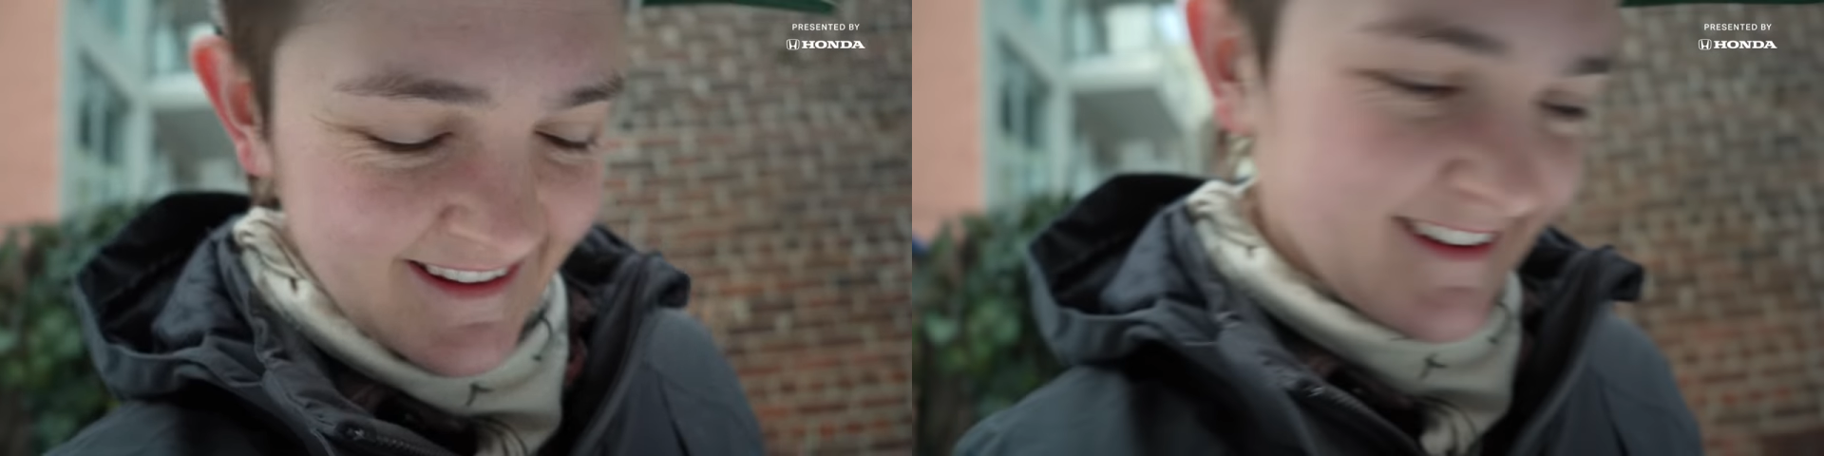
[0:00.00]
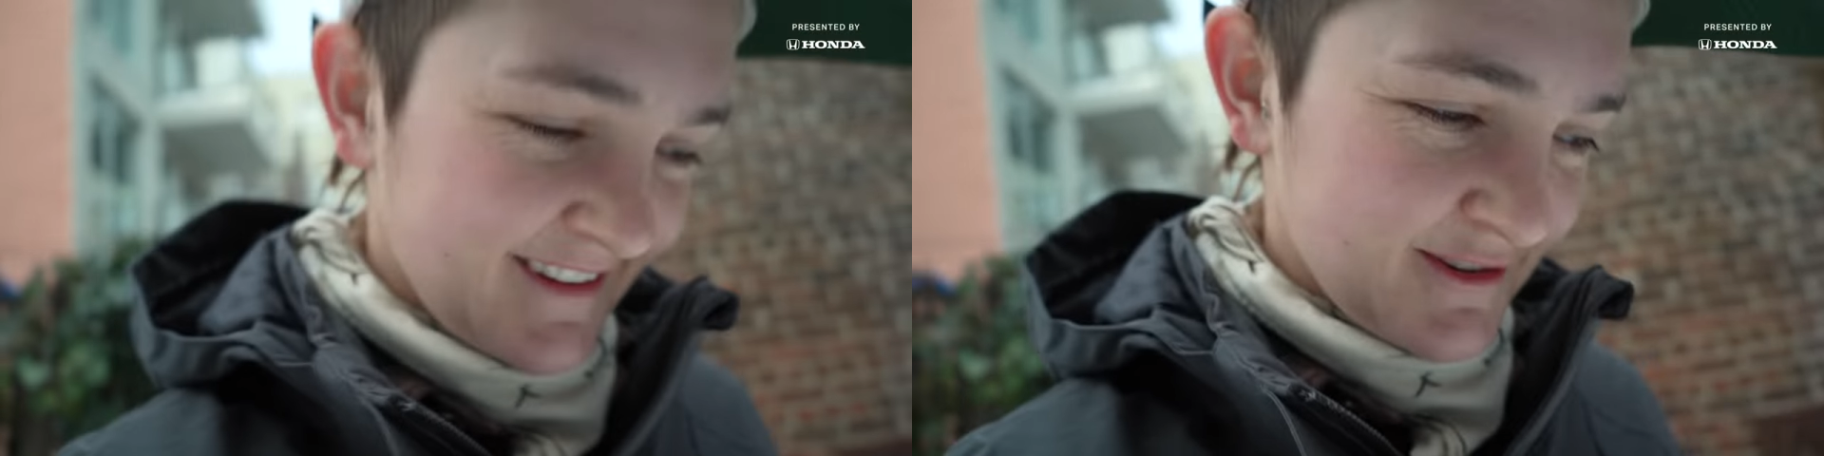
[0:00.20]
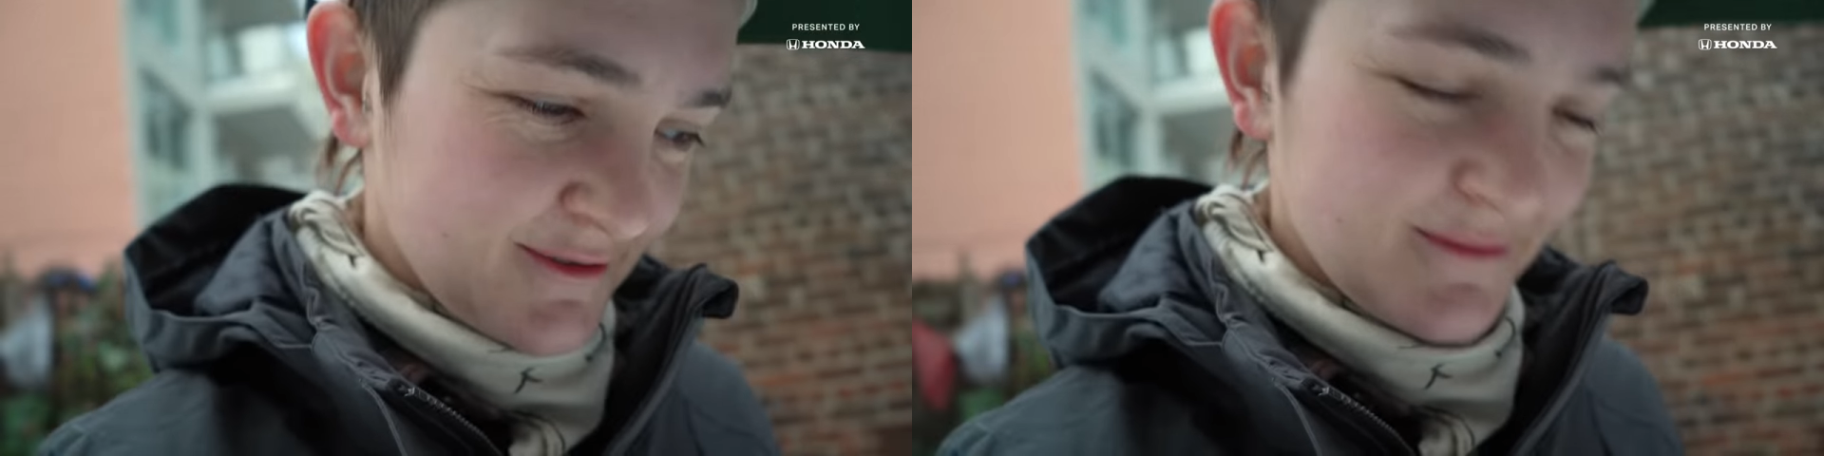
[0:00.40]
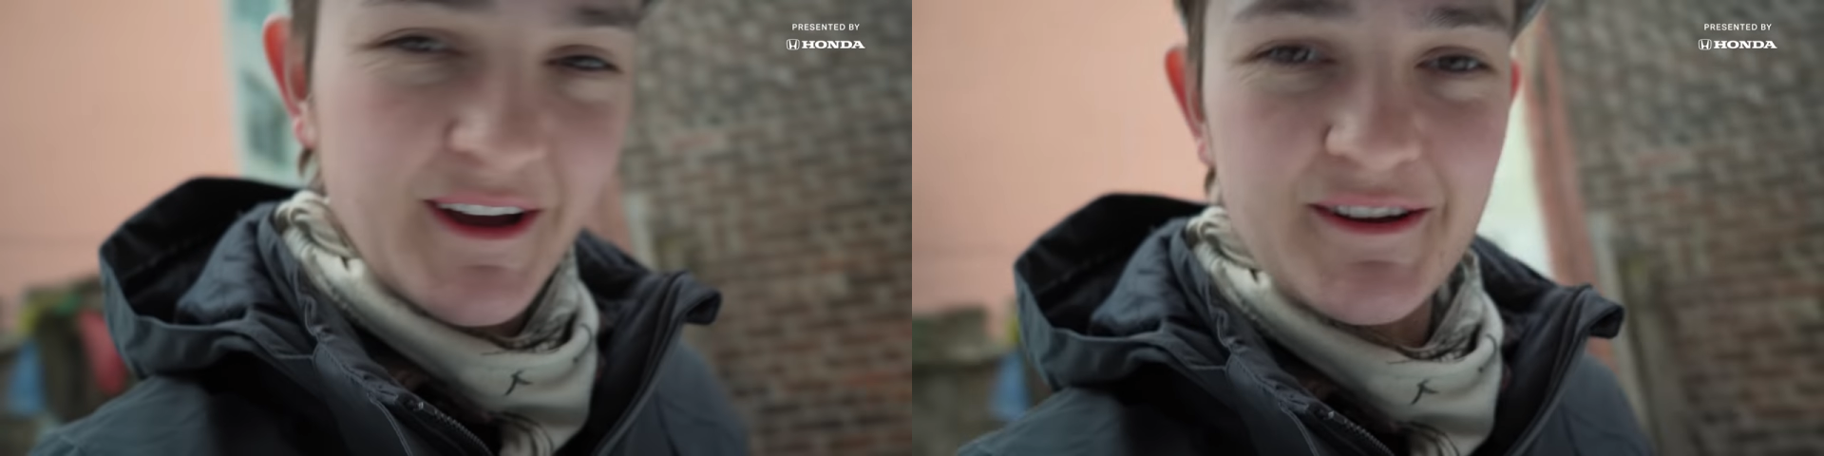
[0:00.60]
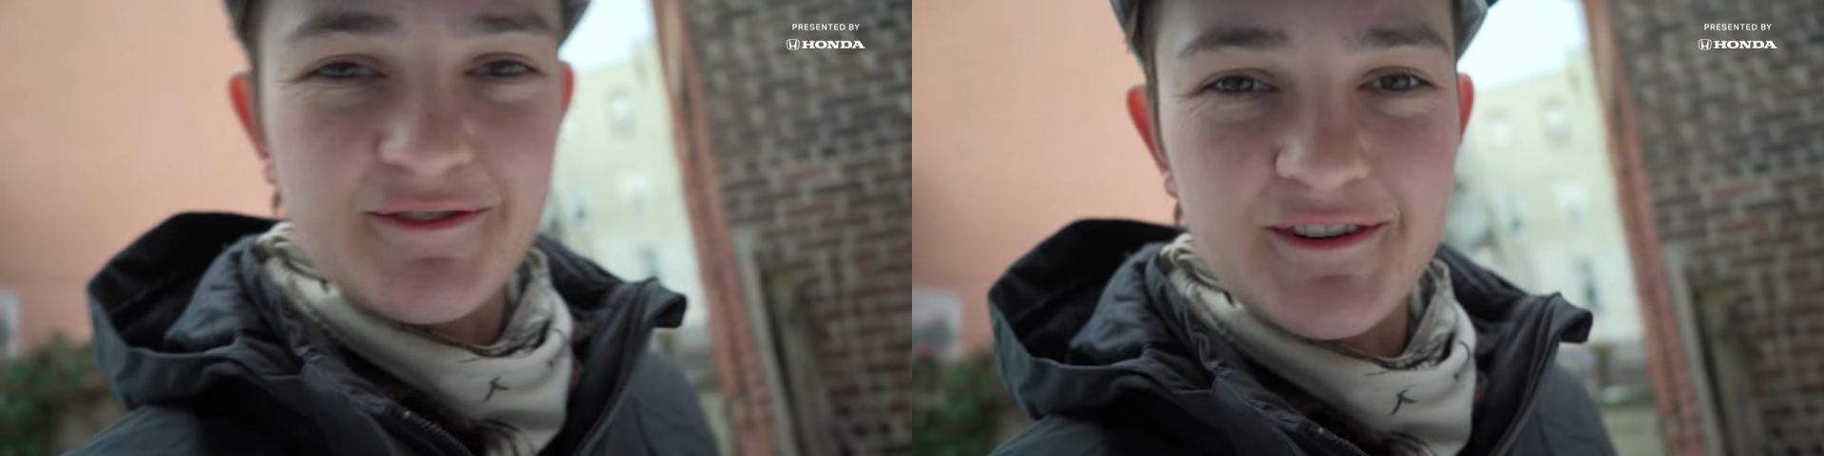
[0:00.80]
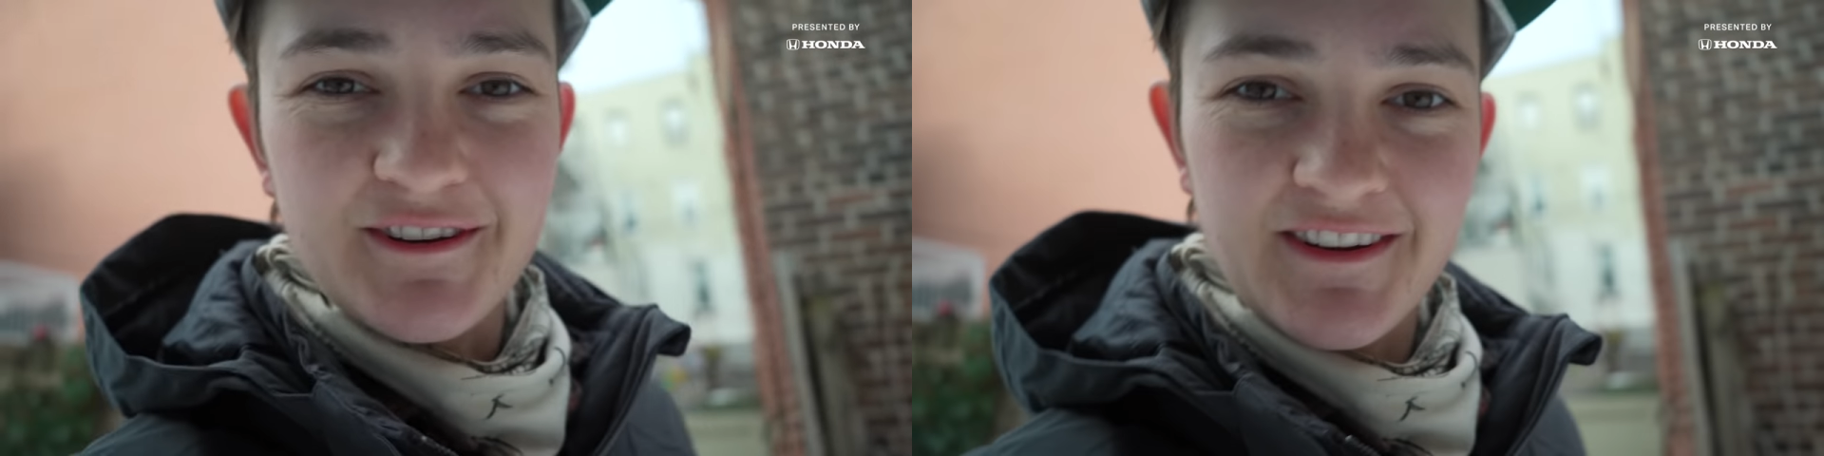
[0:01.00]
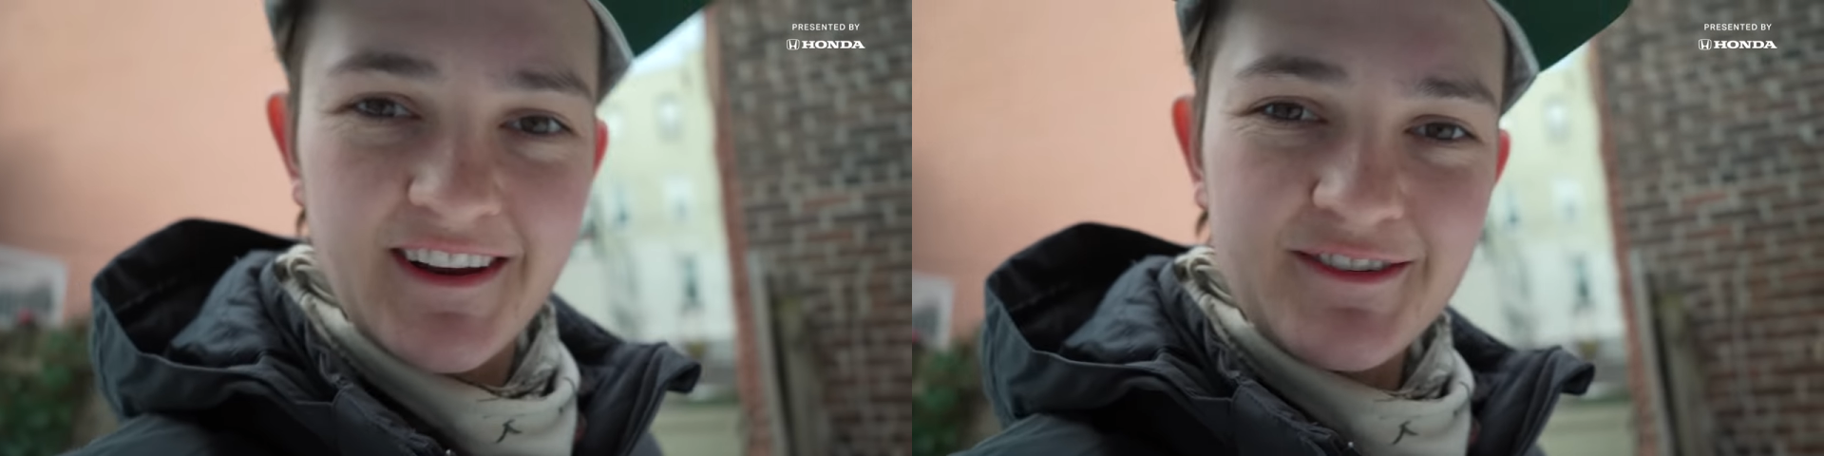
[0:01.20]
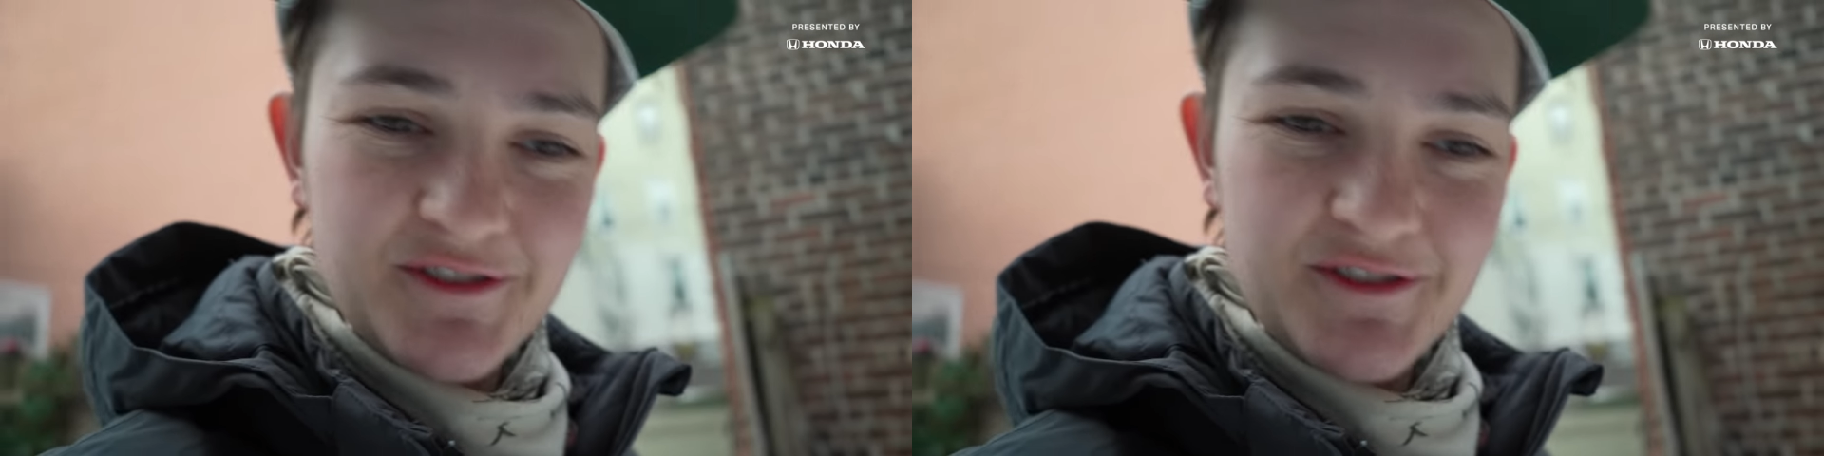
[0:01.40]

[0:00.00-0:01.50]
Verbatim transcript: This is my first night of